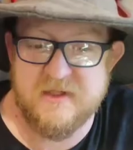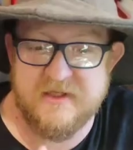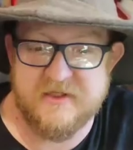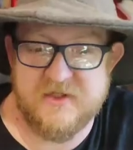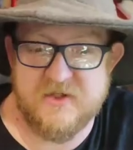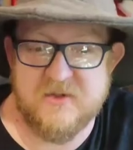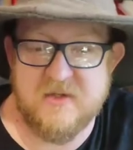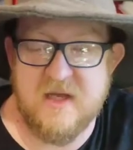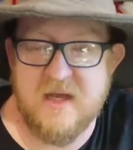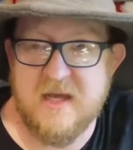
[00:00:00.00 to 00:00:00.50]
and
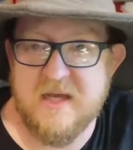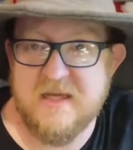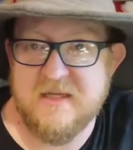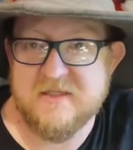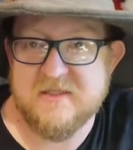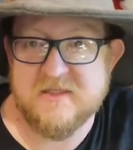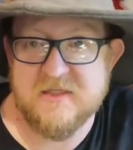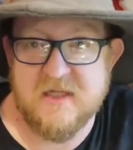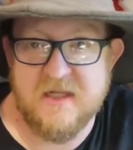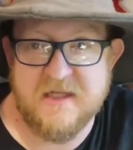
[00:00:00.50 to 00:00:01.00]
let you
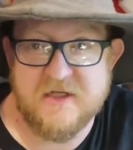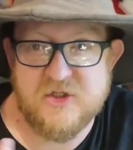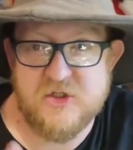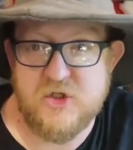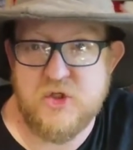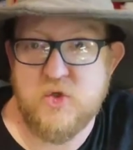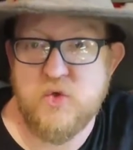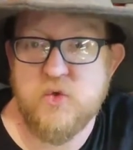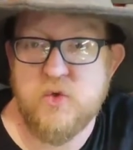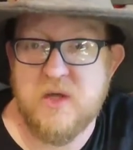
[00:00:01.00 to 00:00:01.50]
guys, let
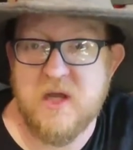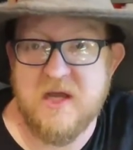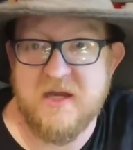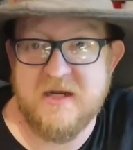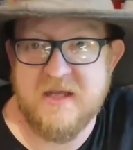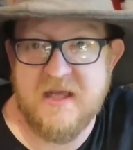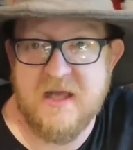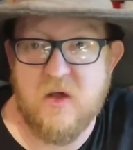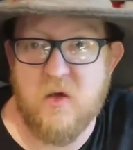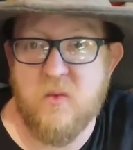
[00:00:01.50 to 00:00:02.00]
you
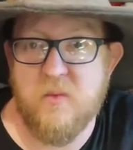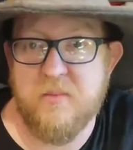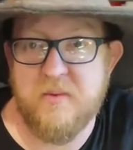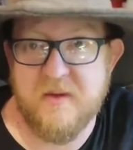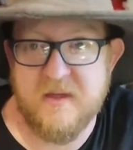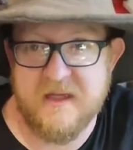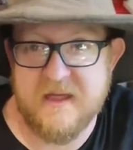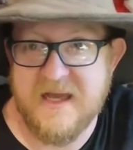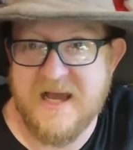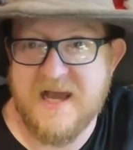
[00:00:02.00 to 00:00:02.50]
kind of help
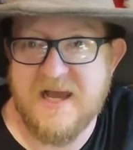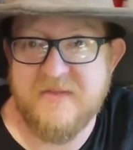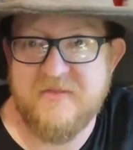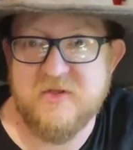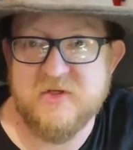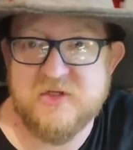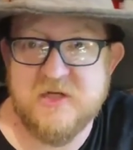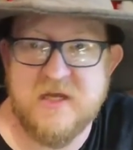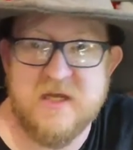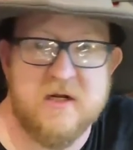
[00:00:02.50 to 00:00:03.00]
guide
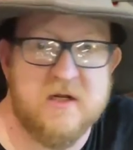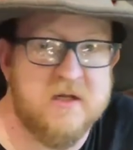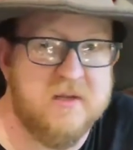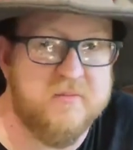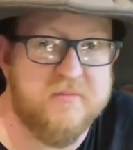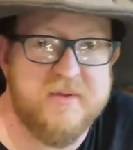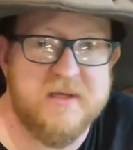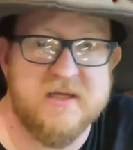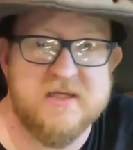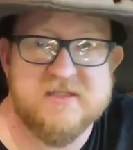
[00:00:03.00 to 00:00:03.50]
the channel
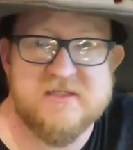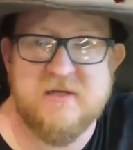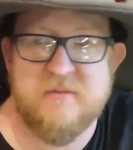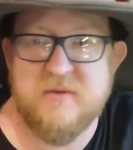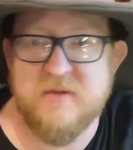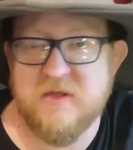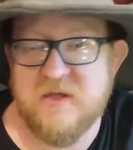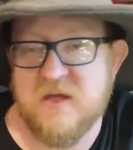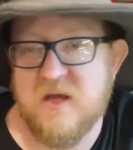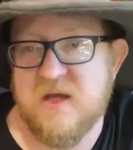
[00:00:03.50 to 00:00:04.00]
and pick some
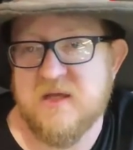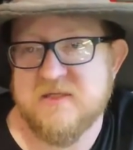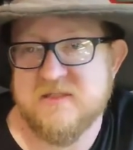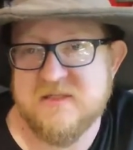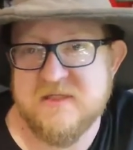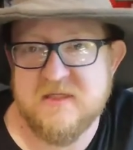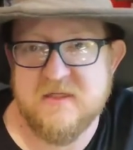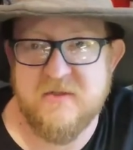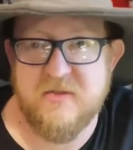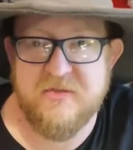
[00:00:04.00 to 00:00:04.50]
of the
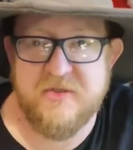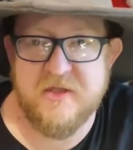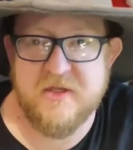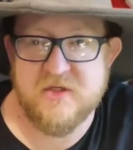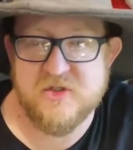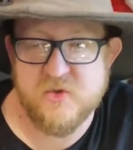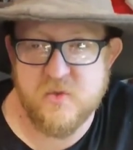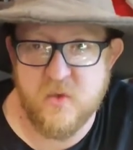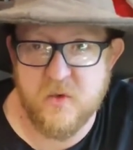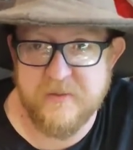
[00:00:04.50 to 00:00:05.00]
content and
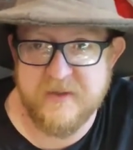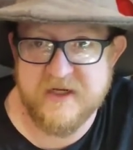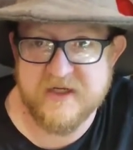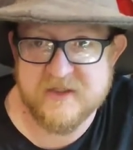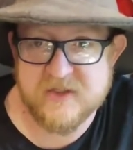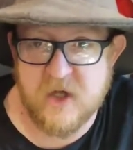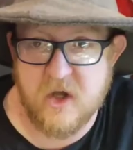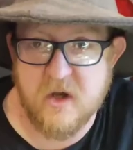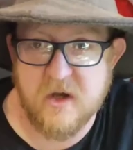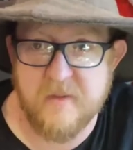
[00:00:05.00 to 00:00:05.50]
things you want me to
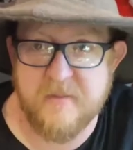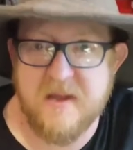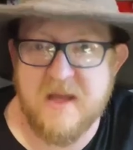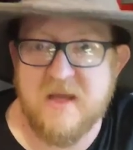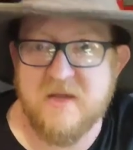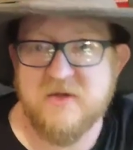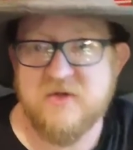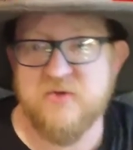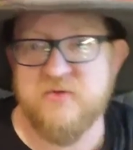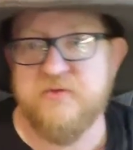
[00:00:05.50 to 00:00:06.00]
talk
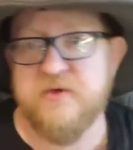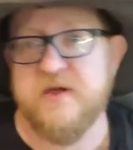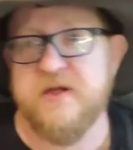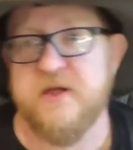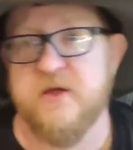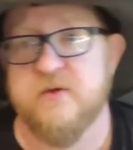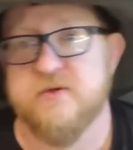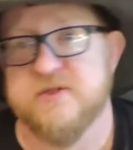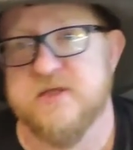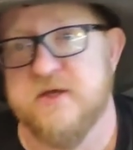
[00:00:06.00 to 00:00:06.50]
about and do
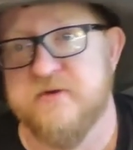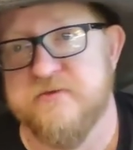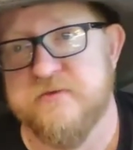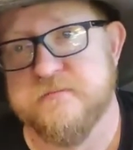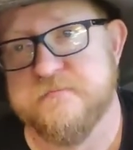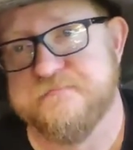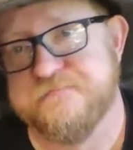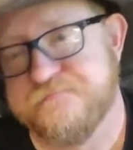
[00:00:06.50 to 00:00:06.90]
videos of.